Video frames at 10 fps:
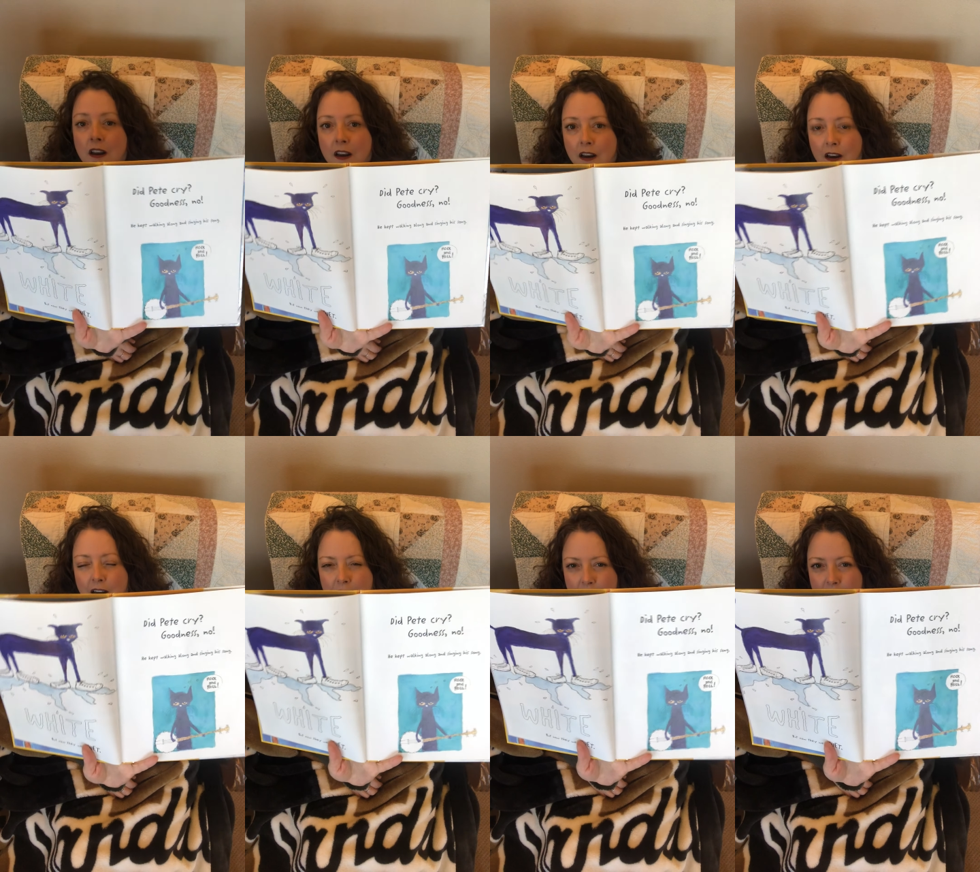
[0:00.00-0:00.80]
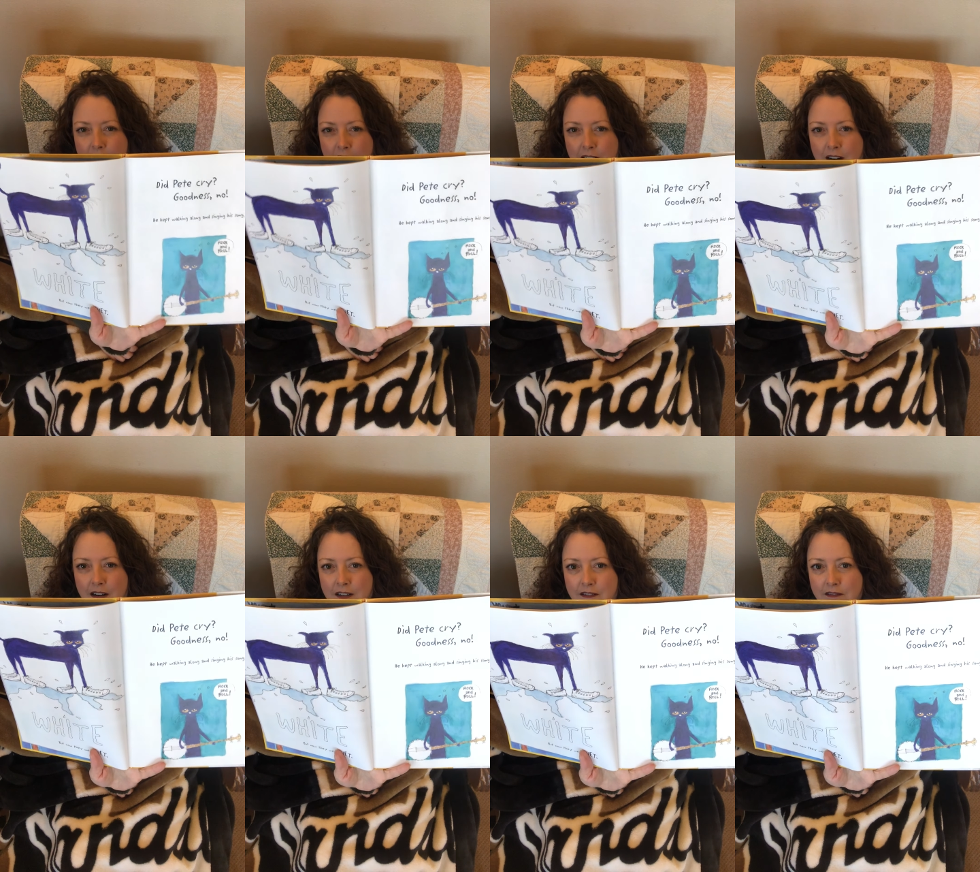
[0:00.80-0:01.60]

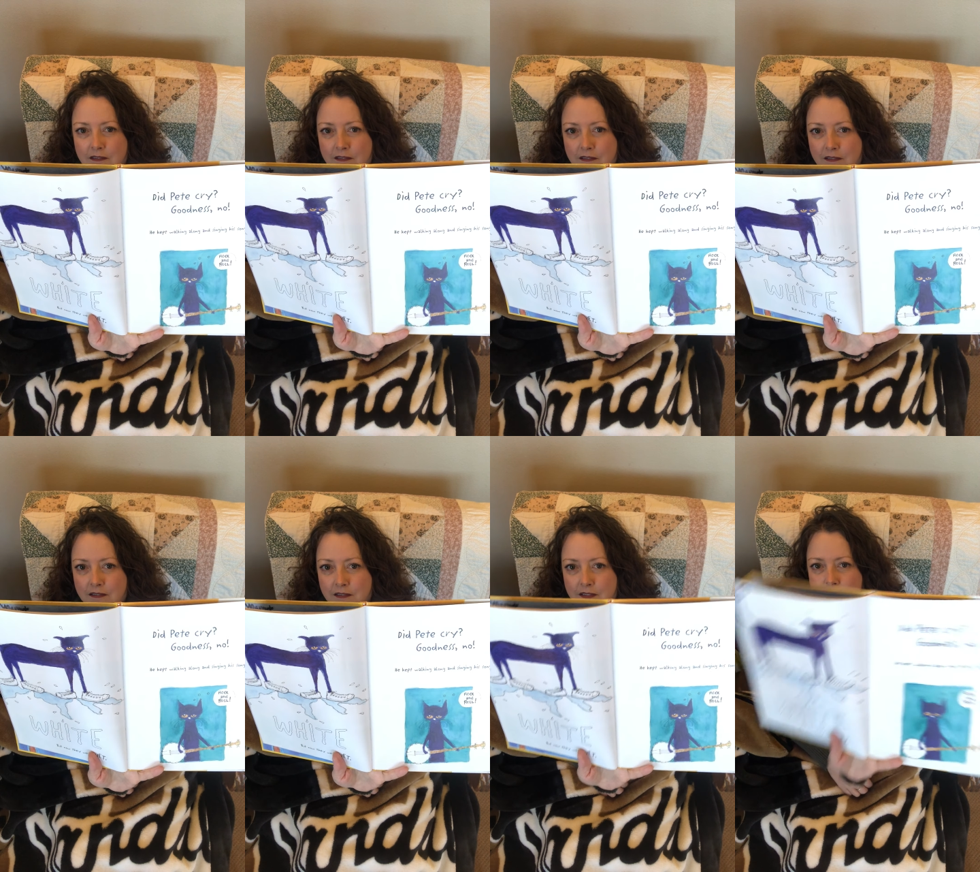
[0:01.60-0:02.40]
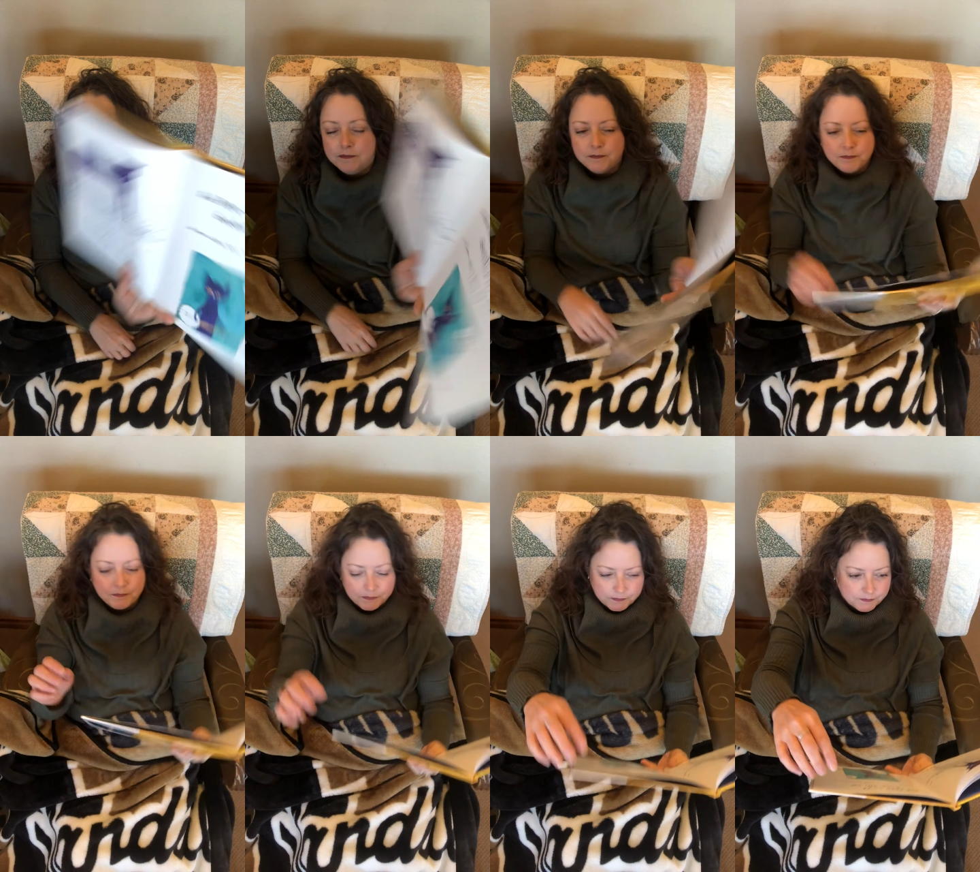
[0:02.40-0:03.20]

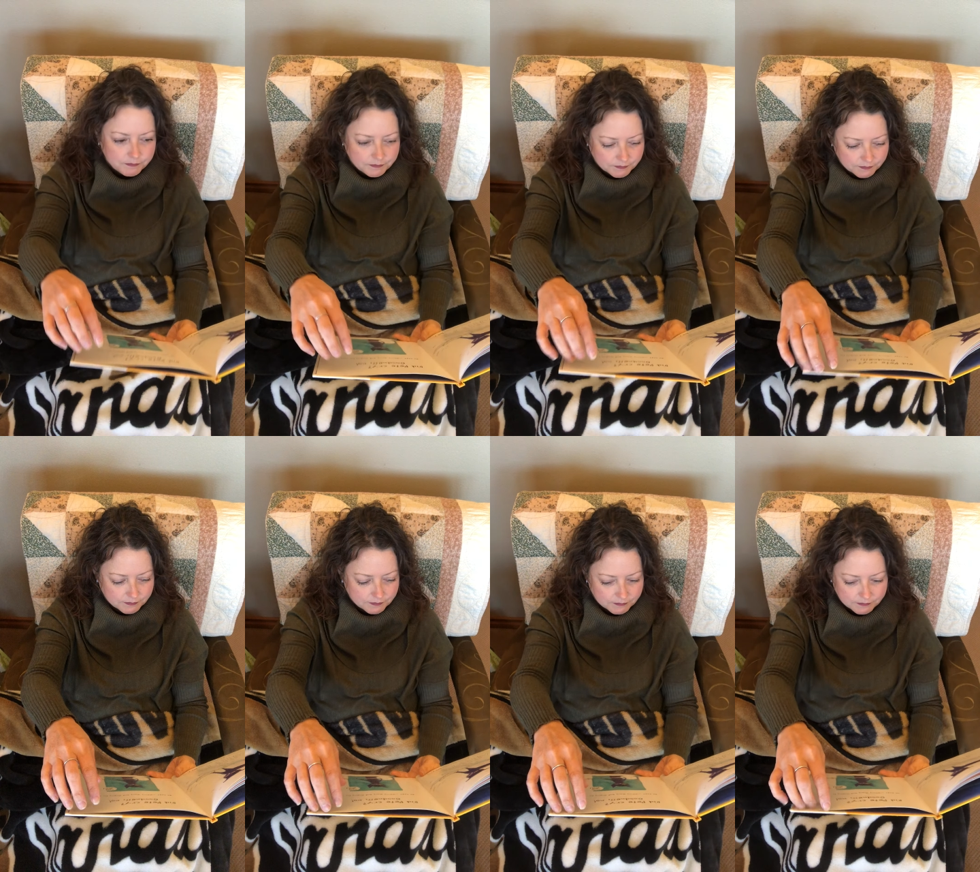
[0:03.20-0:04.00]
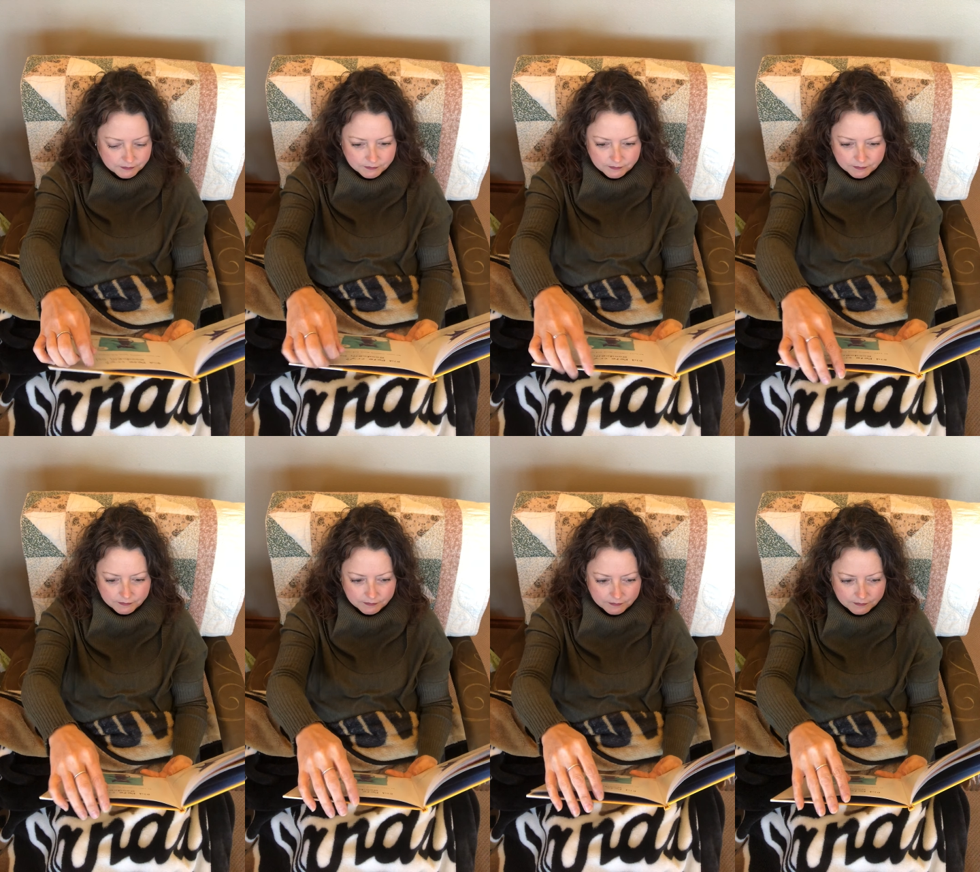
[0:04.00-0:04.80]

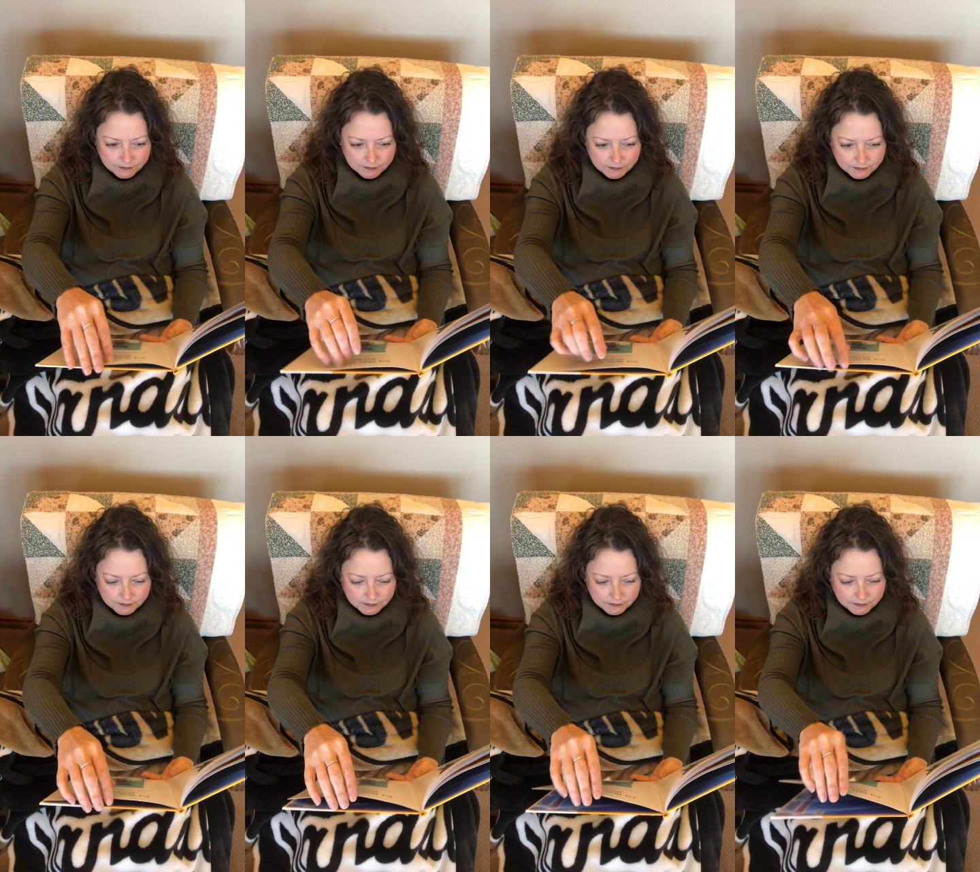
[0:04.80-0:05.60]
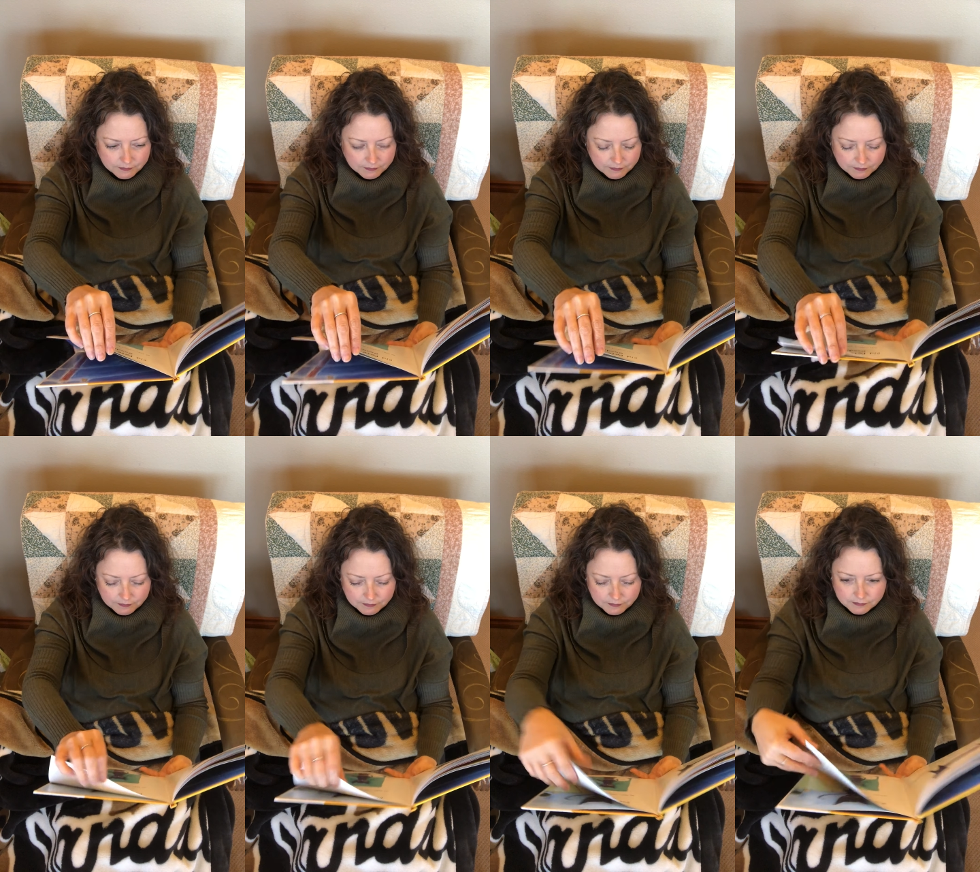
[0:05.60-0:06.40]

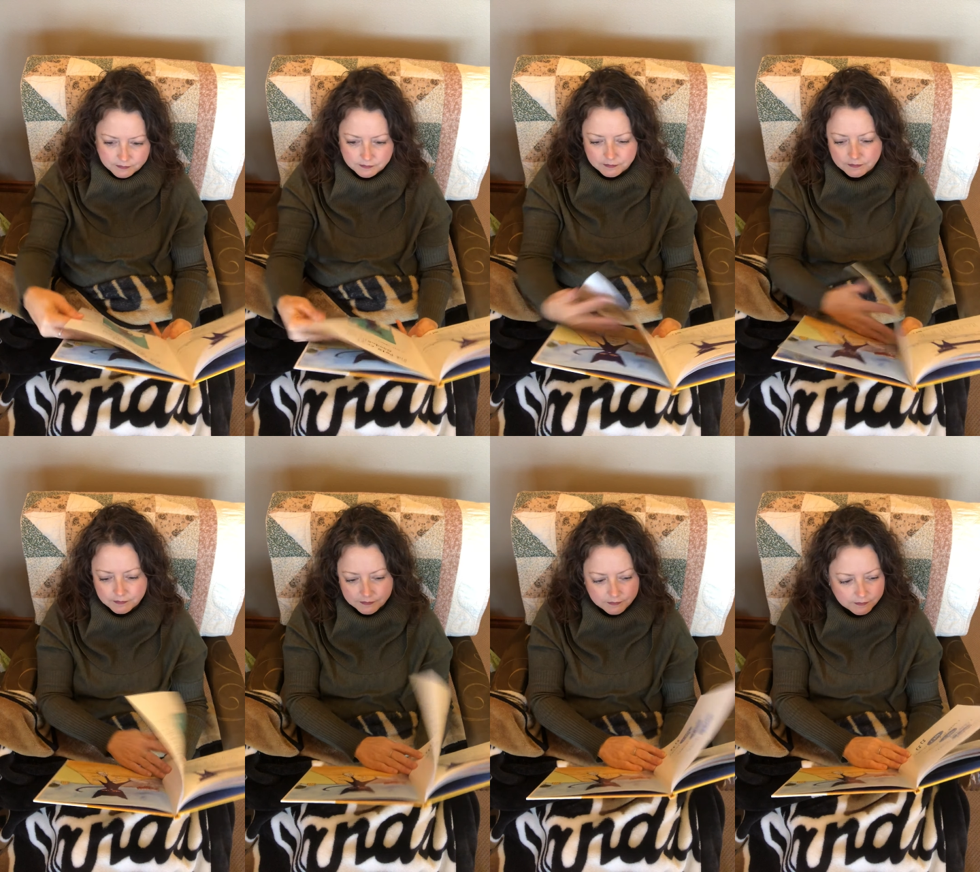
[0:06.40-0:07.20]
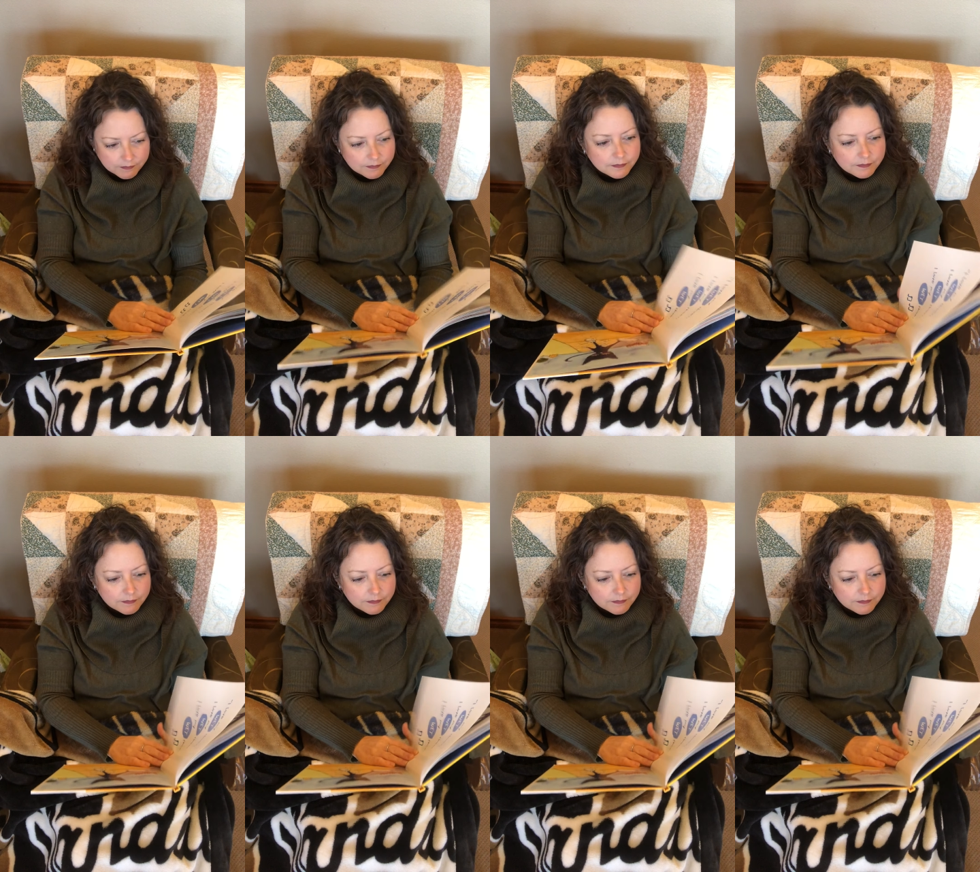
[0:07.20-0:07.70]
(no one is talking)